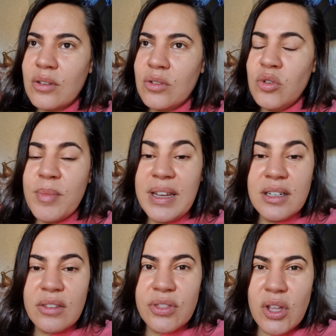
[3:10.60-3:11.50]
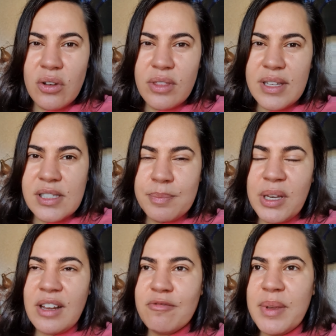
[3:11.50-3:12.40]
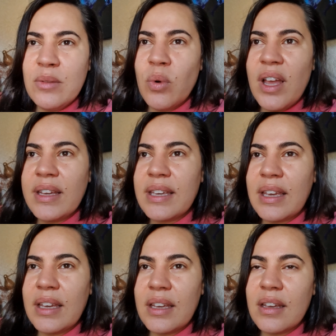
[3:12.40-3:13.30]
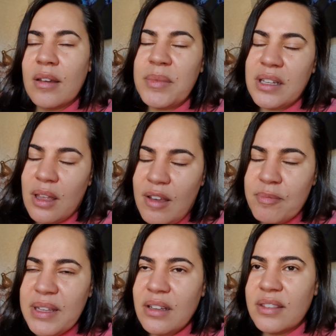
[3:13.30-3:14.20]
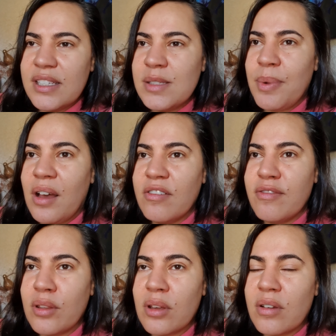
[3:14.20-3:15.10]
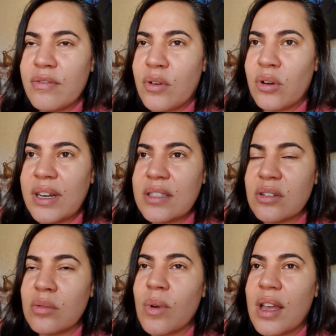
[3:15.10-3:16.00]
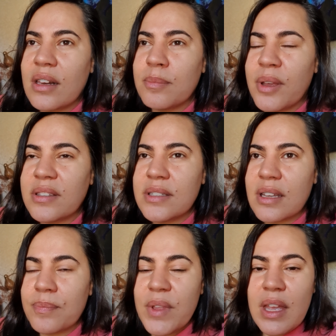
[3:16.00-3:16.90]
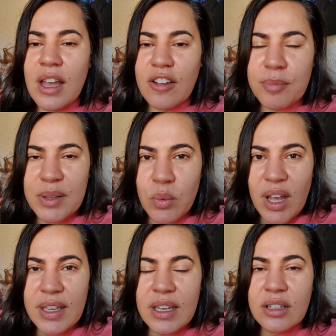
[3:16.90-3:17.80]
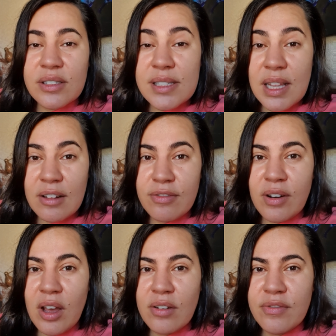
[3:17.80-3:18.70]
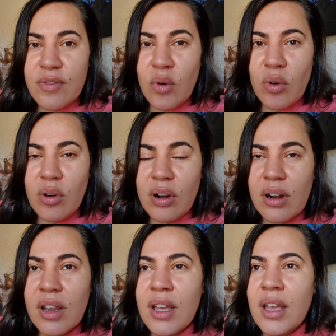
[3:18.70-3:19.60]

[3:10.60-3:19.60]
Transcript: you may not know this, but I've been working. I mean, I've been on this path for the for a little while, but um, I've been working on self love for